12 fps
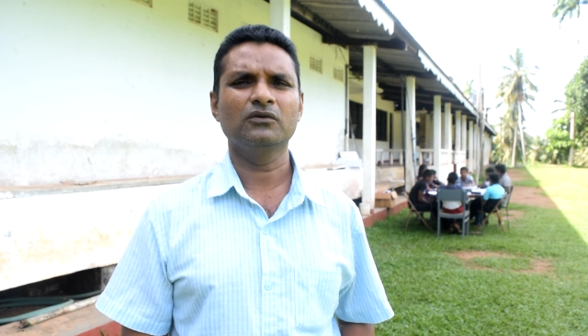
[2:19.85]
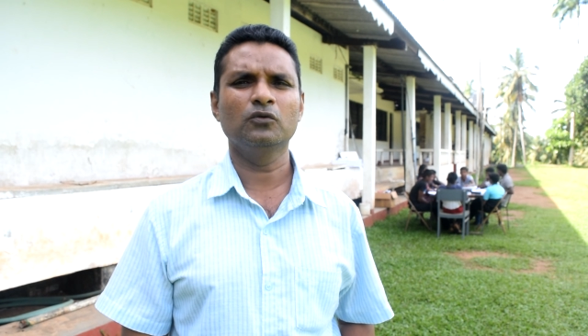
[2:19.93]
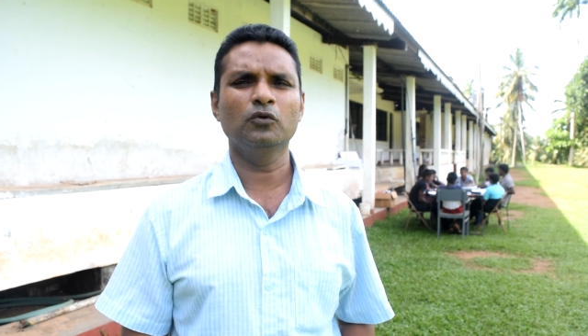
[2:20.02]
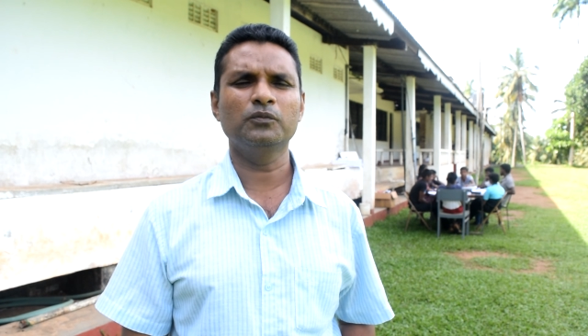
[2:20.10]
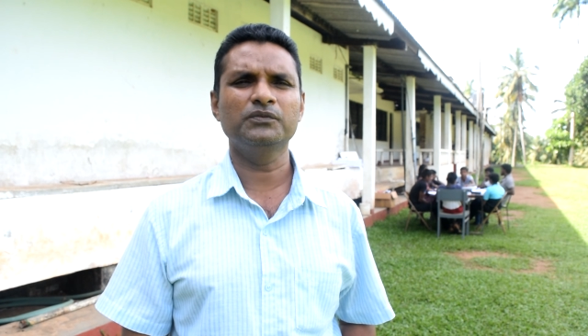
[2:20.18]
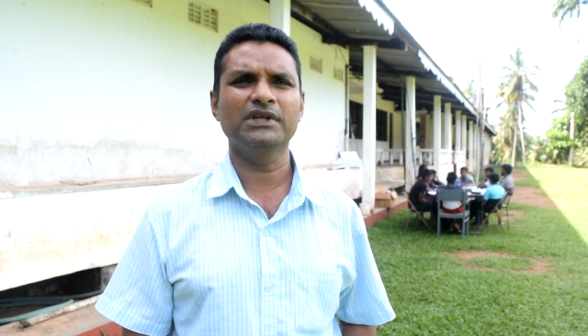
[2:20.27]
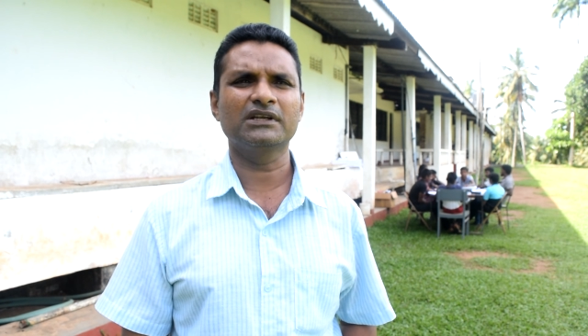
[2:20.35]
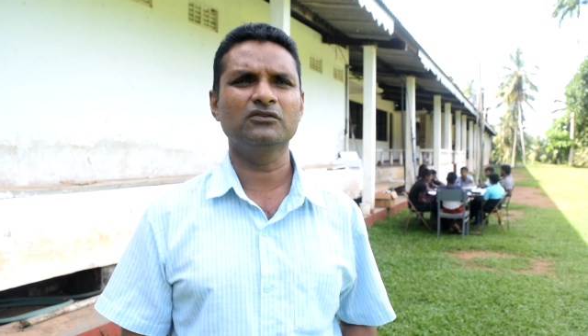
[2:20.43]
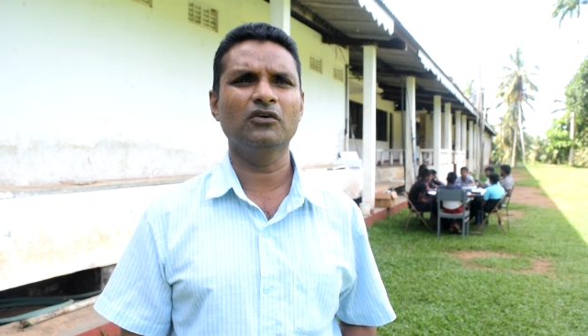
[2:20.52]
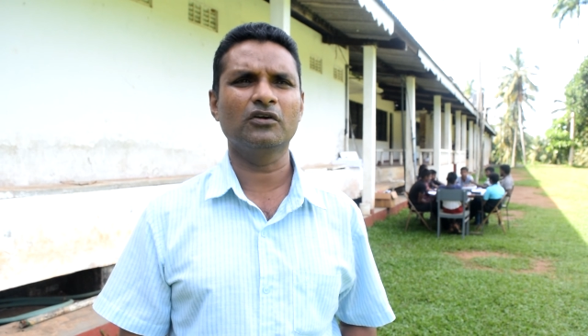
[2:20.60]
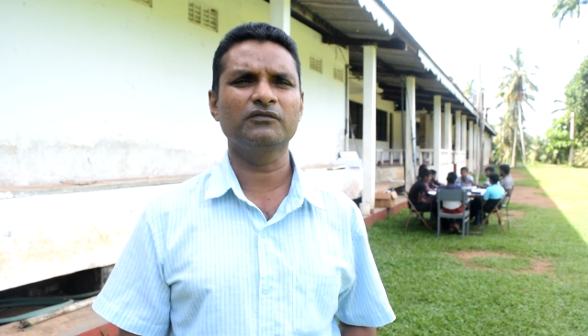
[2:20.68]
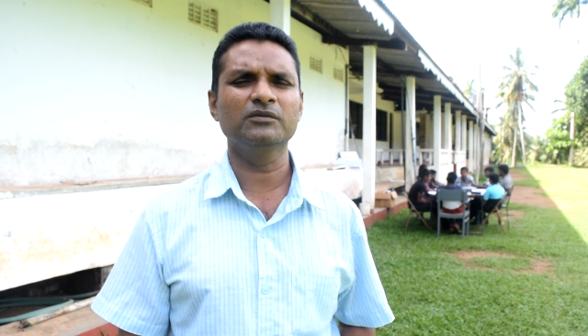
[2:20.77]
hope that
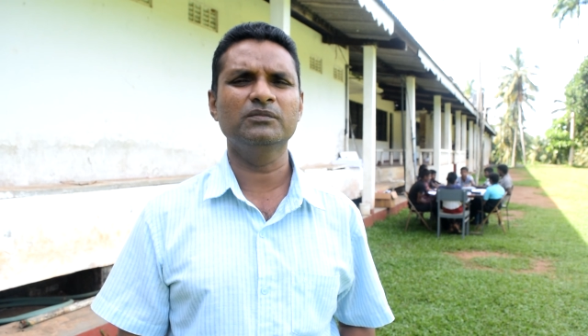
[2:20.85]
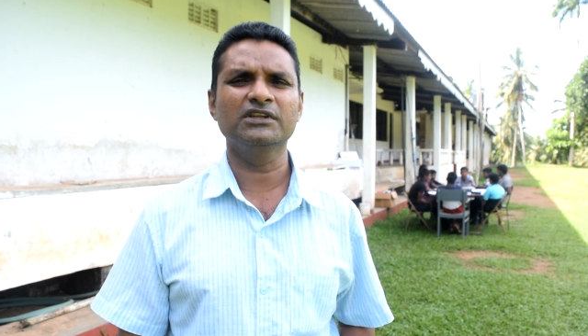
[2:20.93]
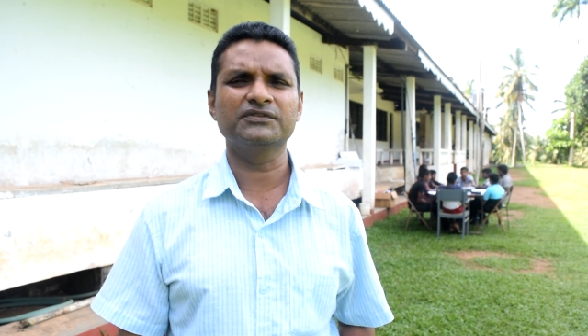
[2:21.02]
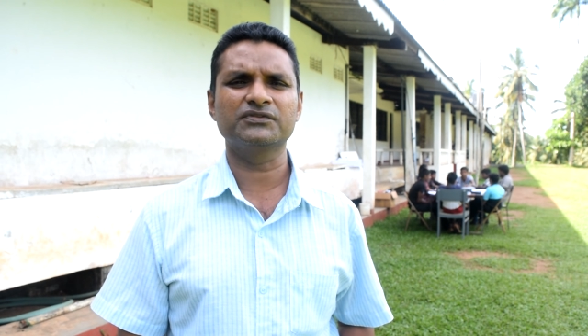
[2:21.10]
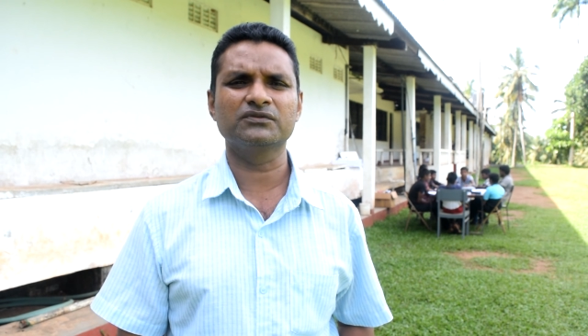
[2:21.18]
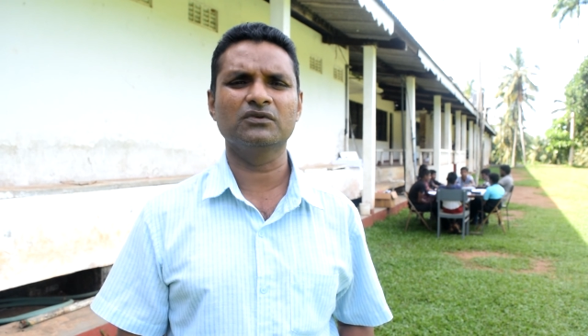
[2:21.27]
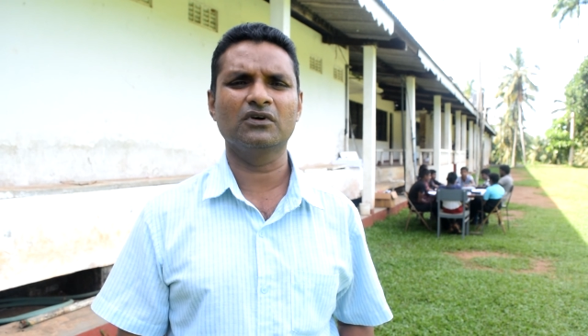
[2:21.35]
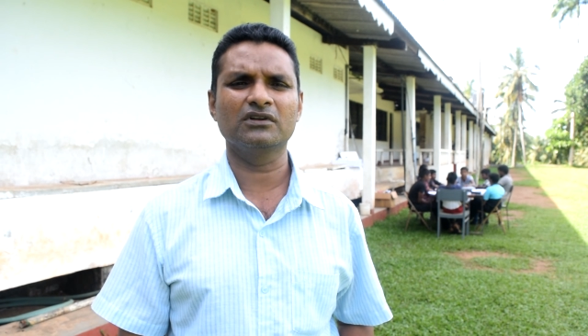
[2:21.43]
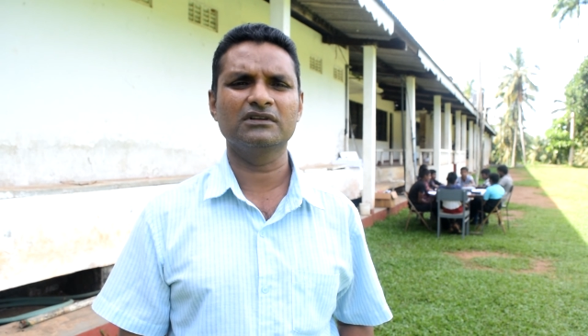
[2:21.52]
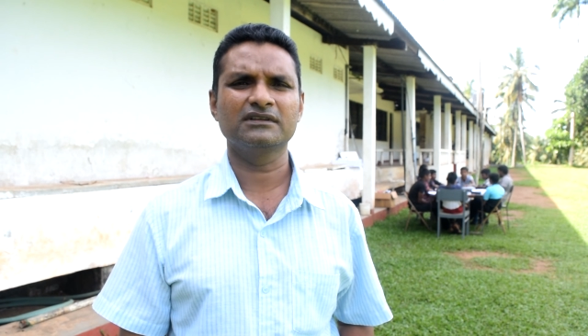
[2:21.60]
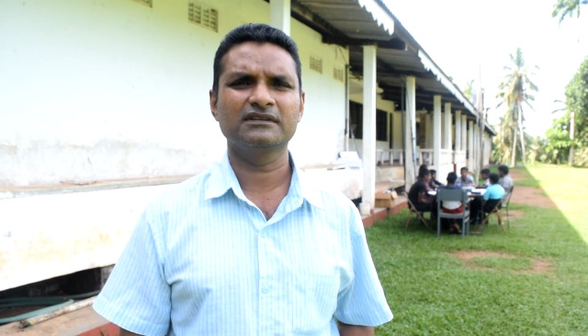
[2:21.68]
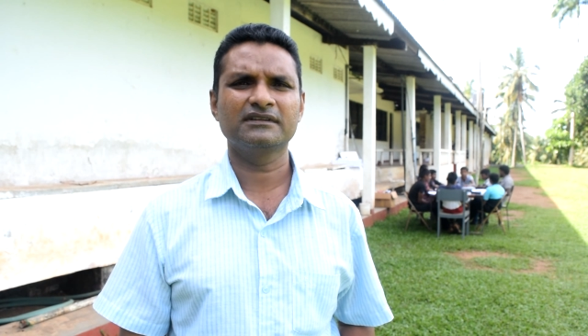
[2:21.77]
God will bless you all.
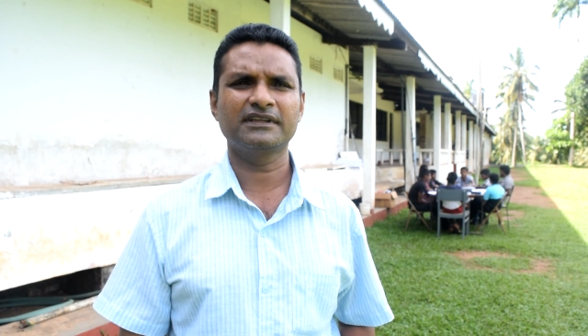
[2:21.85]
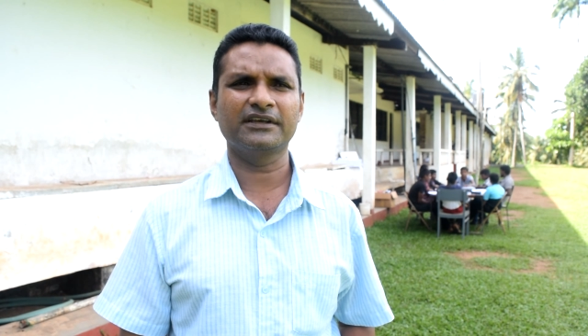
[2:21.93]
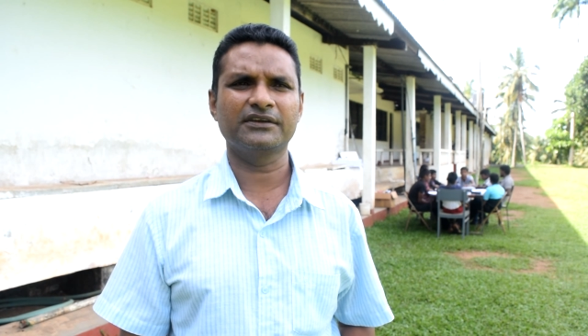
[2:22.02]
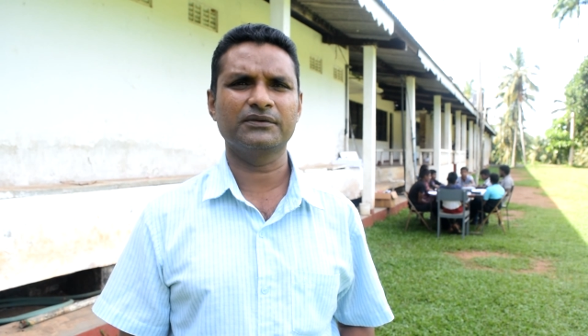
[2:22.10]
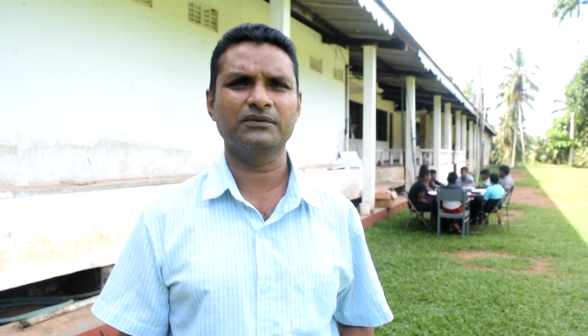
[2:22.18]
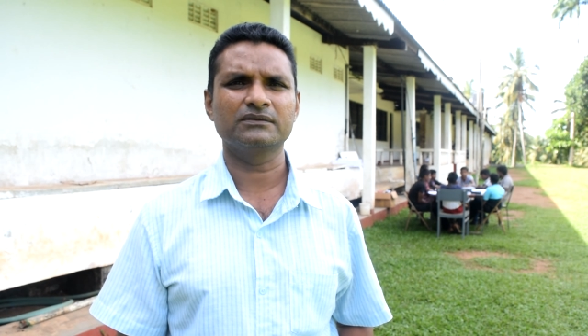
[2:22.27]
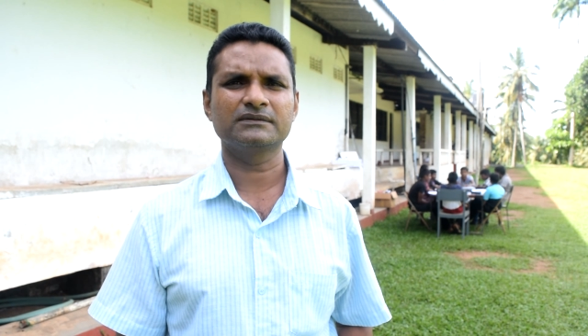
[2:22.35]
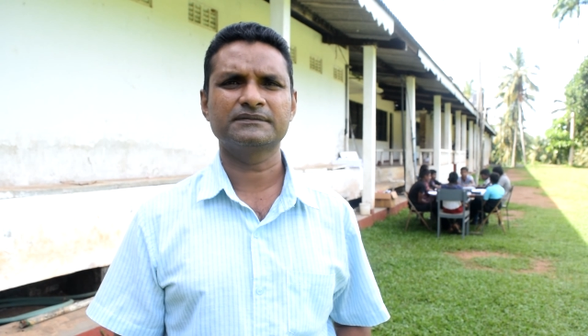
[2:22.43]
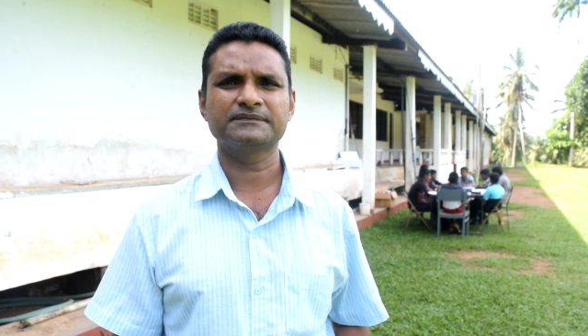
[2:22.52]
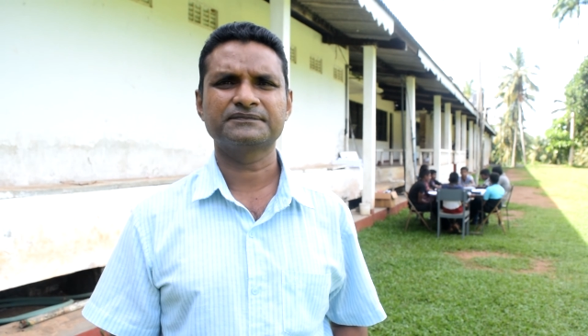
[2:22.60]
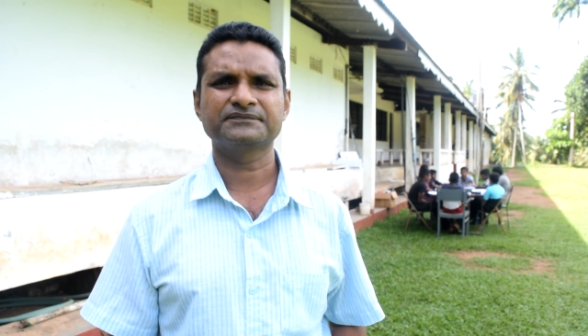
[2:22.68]
Thank you.